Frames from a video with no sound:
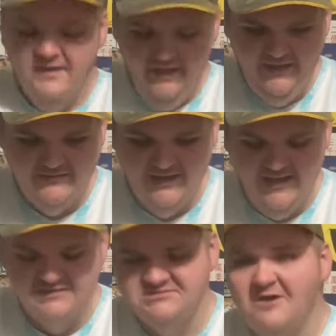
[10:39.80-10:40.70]
and
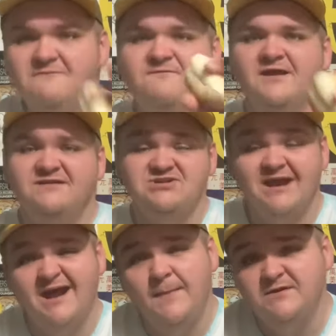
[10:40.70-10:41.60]
don't forget to
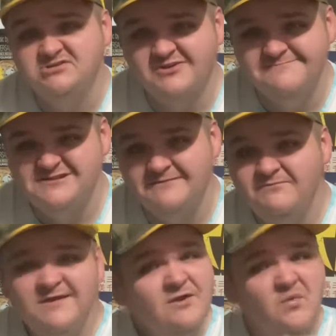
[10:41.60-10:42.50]
check out the description.
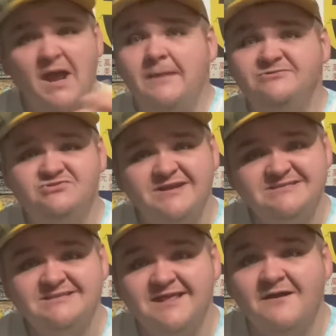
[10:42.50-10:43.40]
We got little
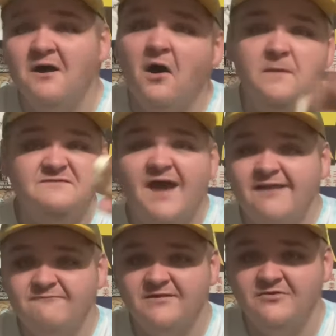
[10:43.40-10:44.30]
treats in there all the
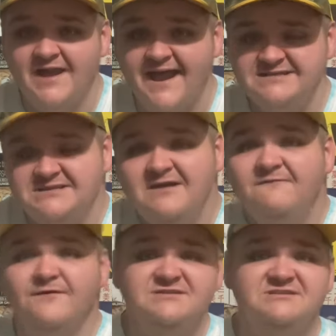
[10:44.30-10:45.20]
time for you guys.
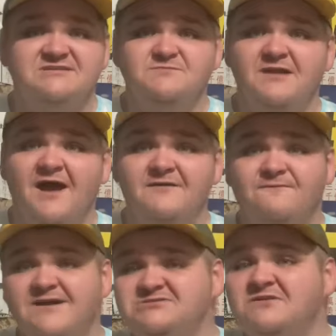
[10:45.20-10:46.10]
For instance, we got our
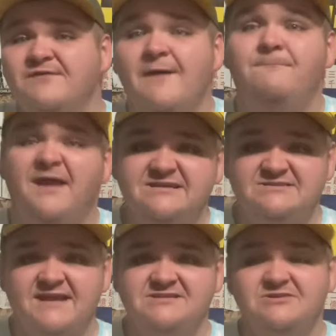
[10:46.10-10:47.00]
friends over at Bay
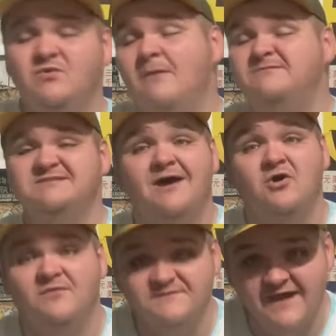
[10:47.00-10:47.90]
Station who help us out
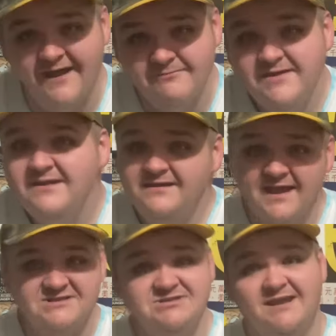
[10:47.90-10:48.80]
all the time. You
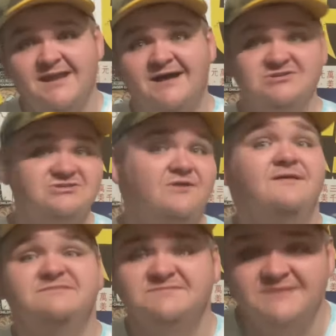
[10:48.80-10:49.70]
got to check out and show them some